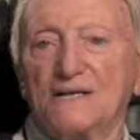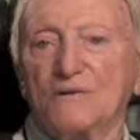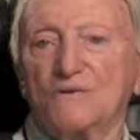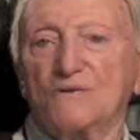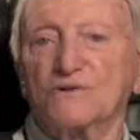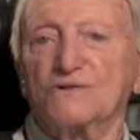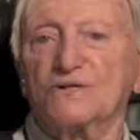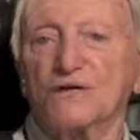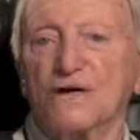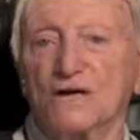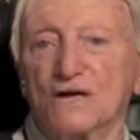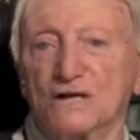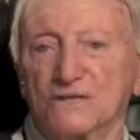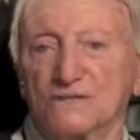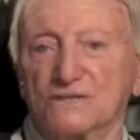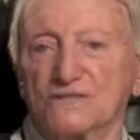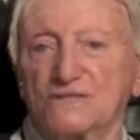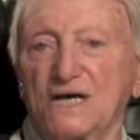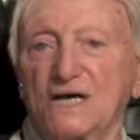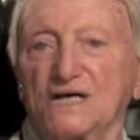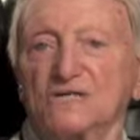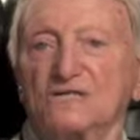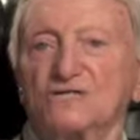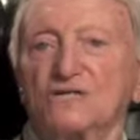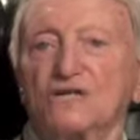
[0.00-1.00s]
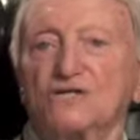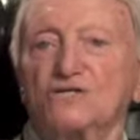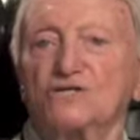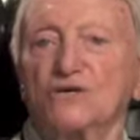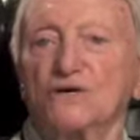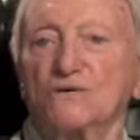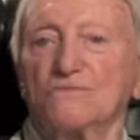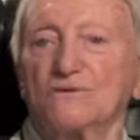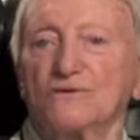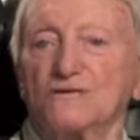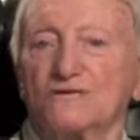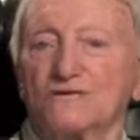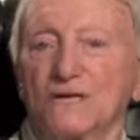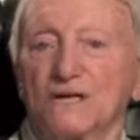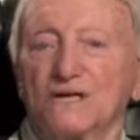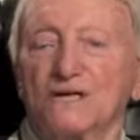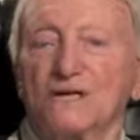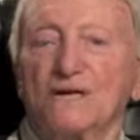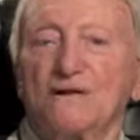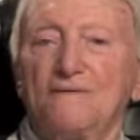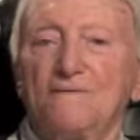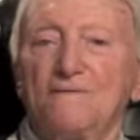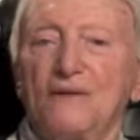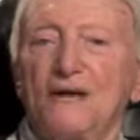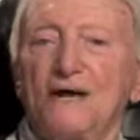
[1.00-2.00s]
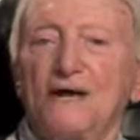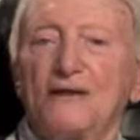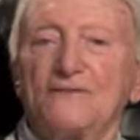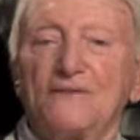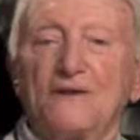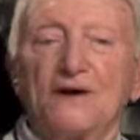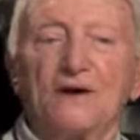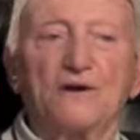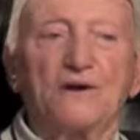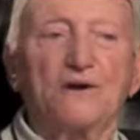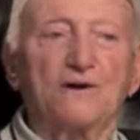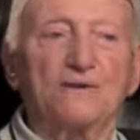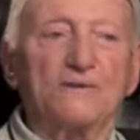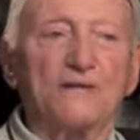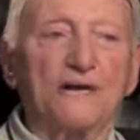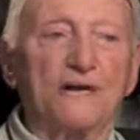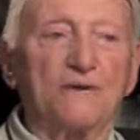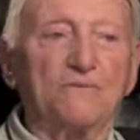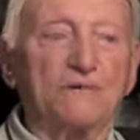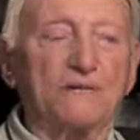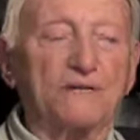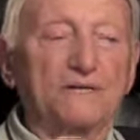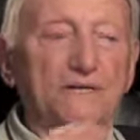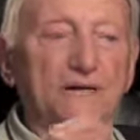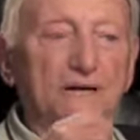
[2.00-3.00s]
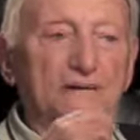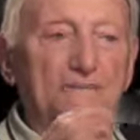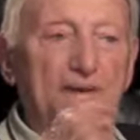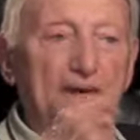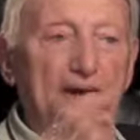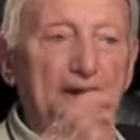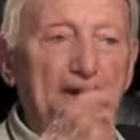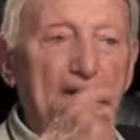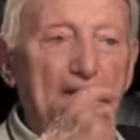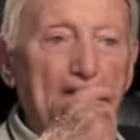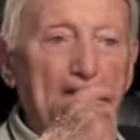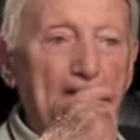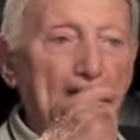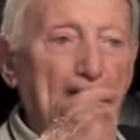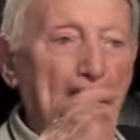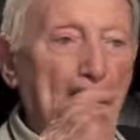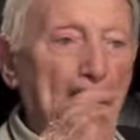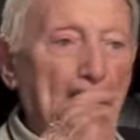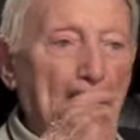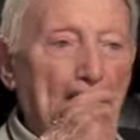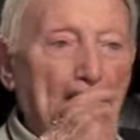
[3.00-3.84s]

There were tunnels. Yes, the Germans did. They uh, they would come in.